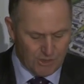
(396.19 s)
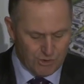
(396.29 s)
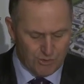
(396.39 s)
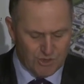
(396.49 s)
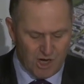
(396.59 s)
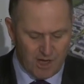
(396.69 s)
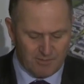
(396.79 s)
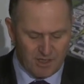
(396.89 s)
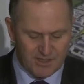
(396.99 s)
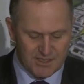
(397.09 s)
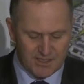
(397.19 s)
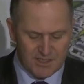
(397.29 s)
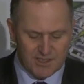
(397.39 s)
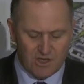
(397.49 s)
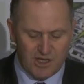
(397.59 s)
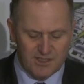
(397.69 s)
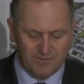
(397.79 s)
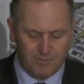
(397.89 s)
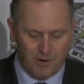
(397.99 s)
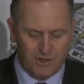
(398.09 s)
New timelines and designs
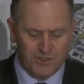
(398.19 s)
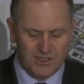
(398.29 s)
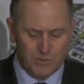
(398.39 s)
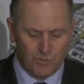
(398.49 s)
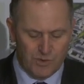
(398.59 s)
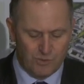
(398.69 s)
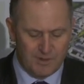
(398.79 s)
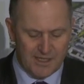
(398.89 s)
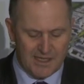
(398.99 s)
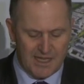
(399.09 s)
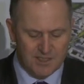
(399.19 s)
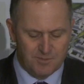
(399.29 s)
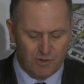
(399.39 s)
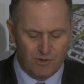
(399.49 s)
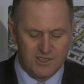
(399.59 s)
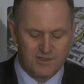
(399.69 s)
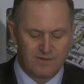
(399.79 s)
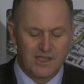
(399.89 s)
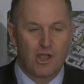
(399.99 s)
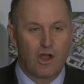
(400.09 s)
for projects will be announced
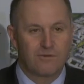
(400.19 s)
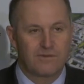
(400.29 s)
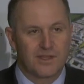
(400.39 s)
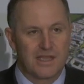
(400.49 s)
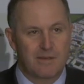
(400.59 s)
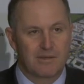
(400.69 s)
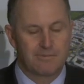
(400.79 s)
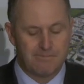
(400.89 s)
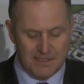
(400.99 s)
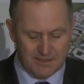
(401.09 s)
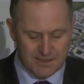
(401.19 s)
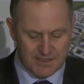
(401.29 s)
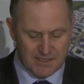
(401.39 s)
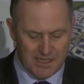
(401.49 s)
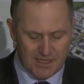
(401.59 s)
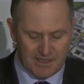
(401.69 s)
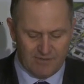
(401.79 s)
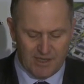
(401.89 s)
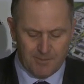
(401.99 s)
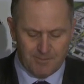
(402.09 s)
progressively over the coming months,
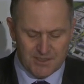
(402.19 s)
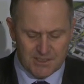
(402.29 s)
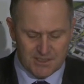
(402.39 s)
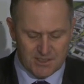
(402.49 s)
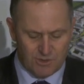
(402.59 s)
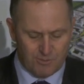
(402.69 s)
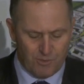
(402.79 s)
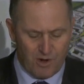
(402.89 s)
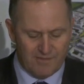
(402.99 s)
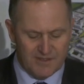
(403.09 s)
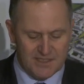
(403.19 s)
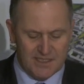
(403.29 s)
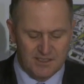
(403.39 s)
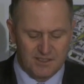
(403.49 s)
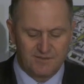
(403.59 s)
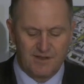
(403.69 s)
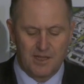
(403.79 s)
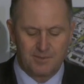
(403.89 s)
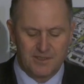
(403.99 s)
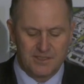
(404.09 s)
giving impetus to private sector
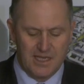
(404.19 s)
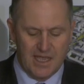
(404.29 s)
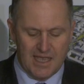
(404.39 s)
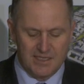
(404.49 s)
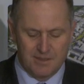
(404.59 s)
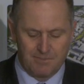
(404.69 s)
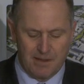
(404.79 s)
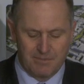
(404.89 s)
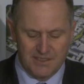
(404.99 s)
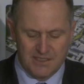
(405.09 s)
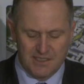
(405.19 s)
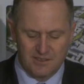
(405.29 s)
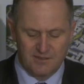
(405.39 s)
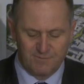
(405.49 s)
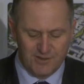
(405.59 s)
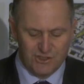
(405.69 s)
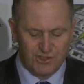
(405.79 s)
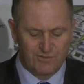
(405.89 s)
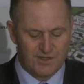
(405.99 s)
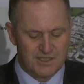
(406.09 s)
developers as the public sector's
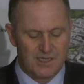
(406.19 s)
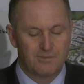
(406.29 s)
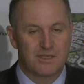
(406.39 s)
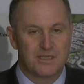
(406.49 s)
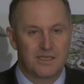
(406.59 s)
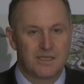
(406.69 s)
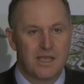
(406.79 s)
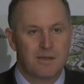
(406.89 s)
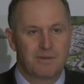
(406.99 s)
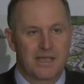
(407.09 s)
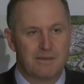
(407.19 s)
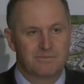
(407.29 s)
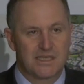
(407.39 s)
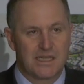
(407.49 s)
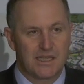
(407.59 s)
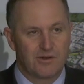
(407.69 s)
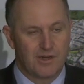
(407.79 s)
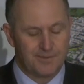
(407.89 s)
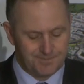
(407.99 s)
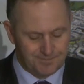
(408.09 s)
vision of the CBD becomes
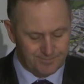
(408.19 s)
clearer.